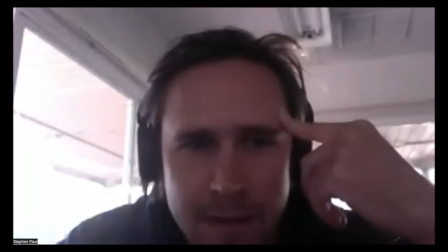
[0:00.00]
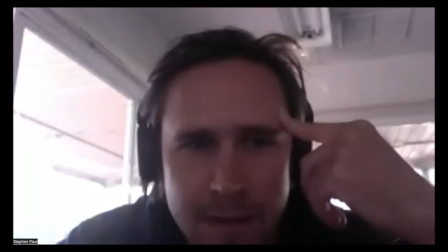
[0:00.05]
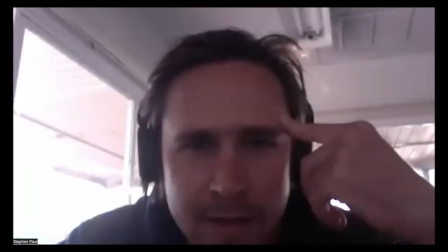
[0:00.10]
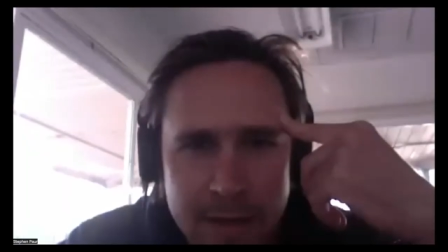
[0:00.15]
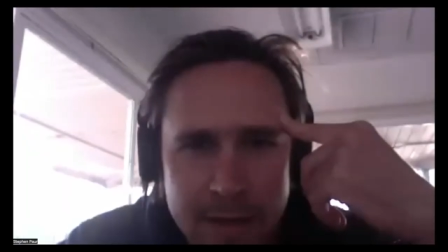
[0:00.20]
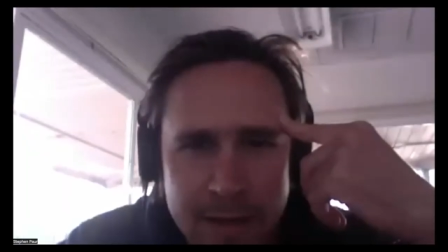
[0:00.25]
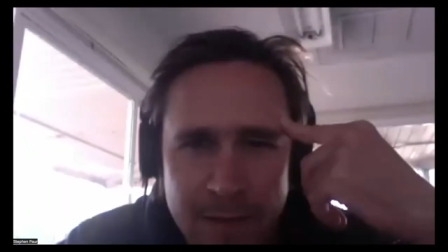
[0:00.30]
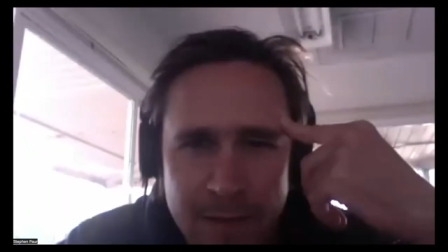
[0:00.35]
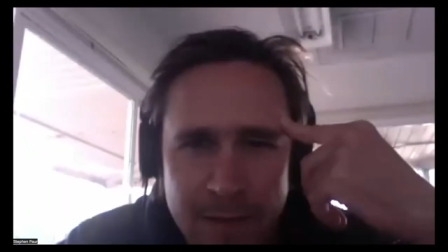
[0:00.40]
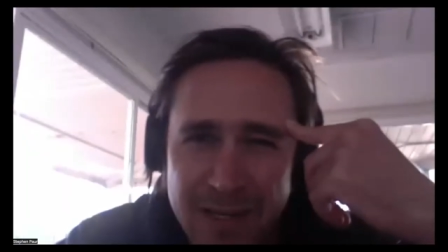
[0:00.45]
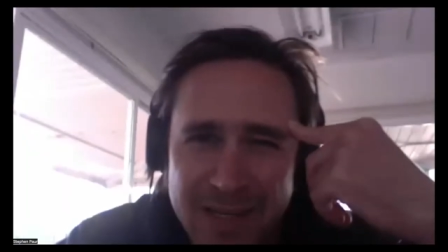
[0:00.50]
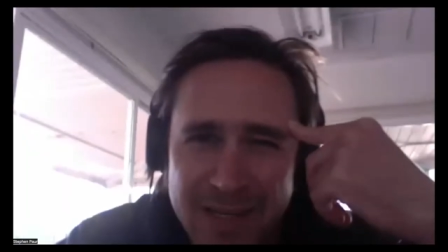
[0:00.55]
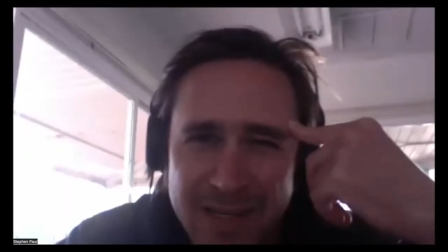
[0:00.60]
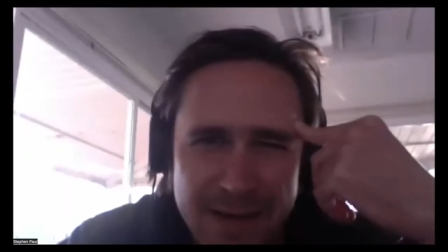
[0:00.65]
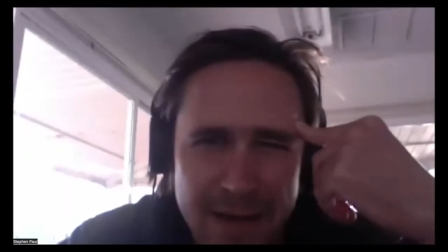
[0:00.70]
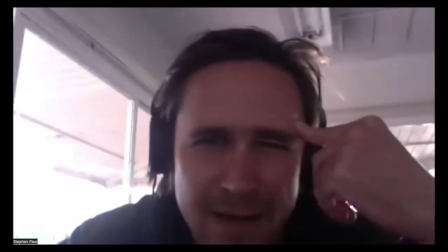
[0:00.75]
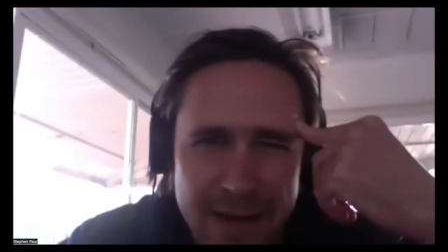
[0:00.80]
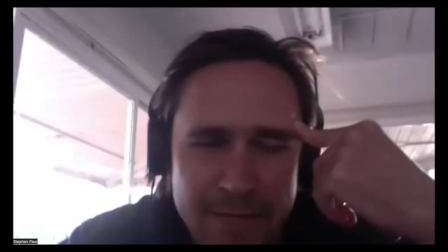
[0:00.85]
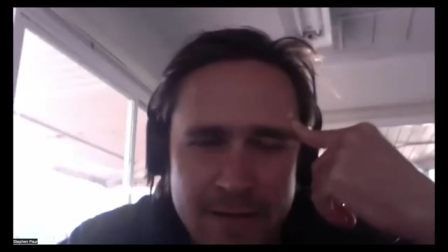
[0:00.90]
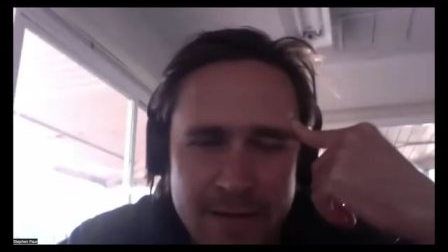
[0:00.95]
and I really did
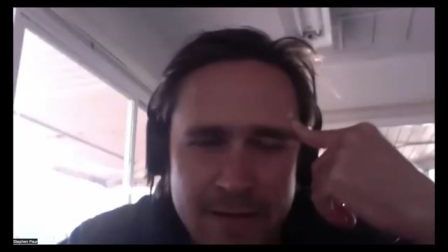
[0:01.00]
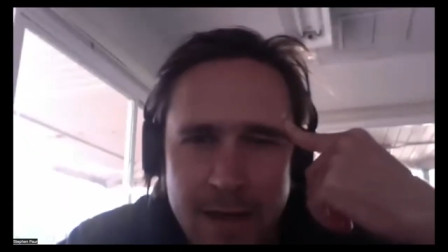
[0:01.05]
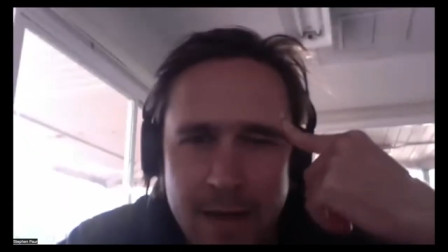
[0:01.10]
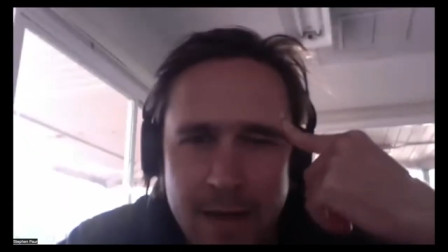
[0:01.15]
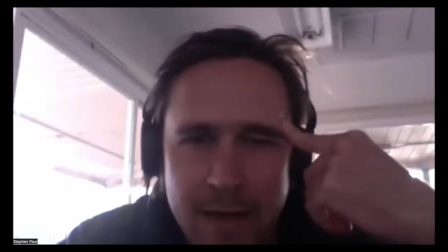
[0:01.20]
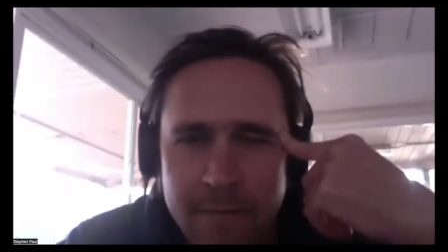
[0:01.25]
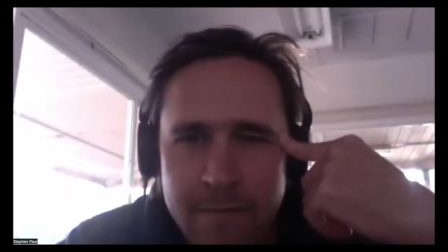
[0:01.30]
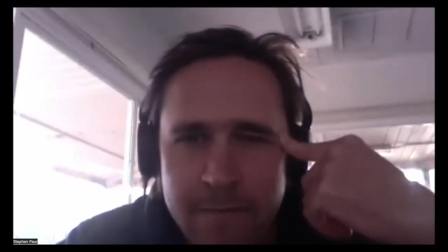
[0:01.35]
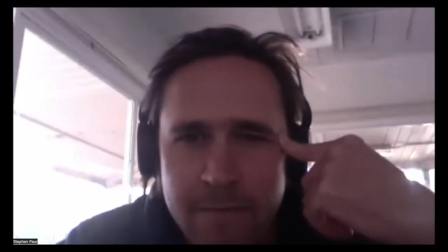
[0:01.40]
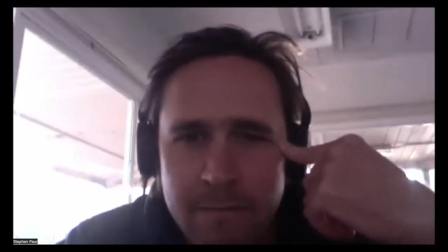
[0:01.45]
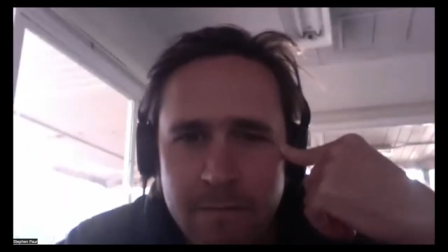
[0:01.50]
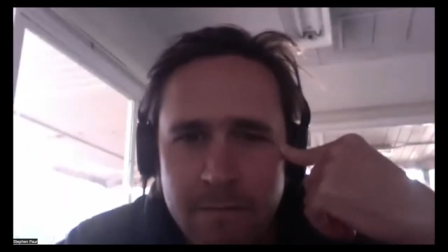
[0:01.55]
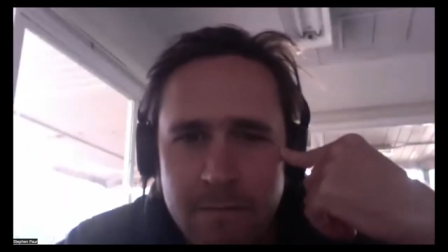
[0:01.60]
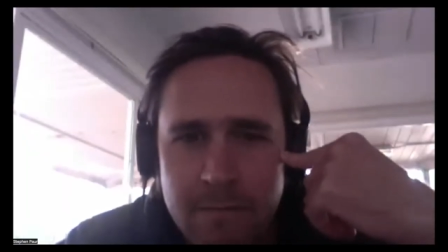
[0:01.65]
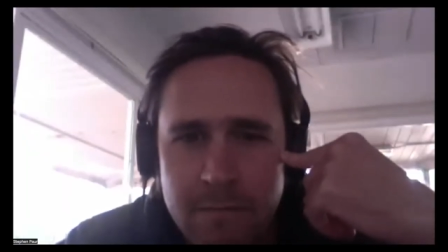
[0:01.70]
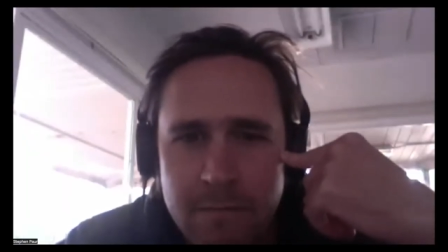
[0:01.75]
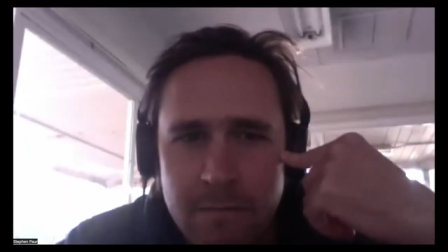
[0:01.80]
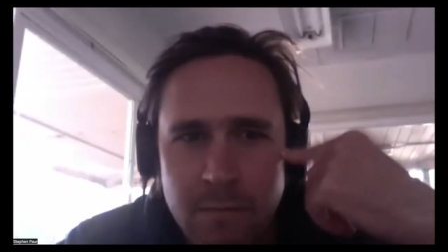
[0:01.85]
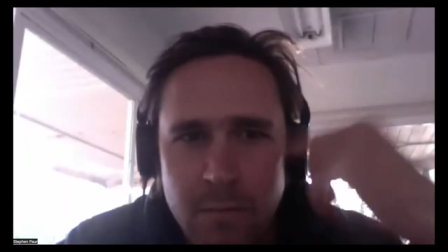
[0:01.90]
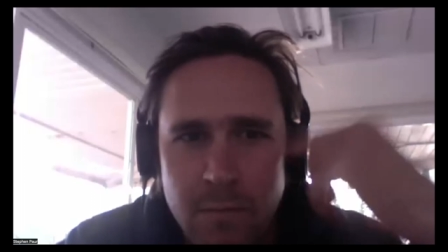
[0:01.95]
have to have
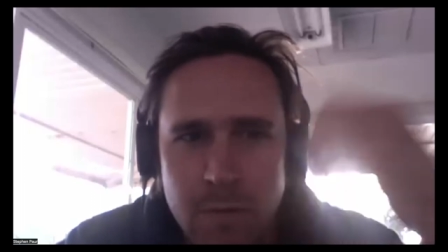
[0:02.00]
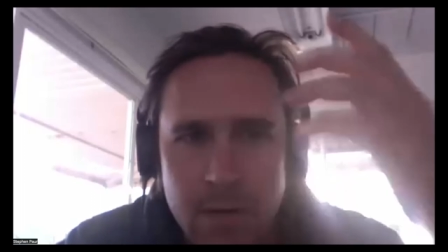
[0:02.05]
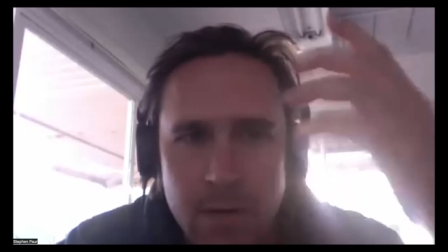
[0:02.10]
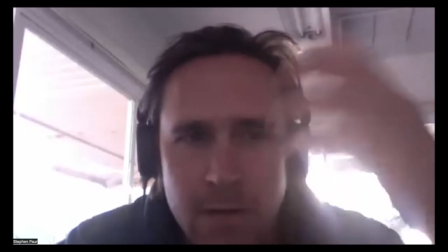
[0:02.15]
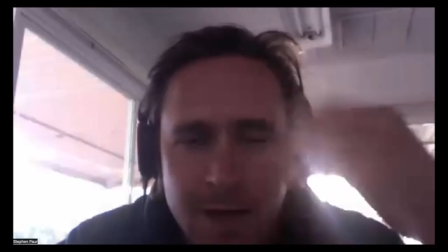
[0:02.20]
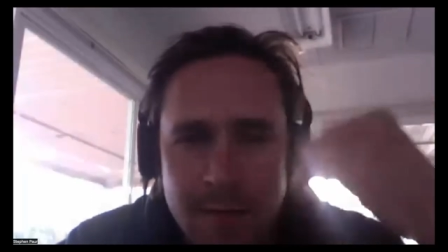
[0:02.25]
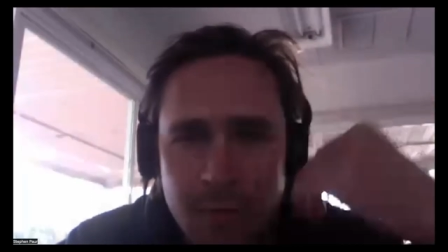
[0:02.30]
a lot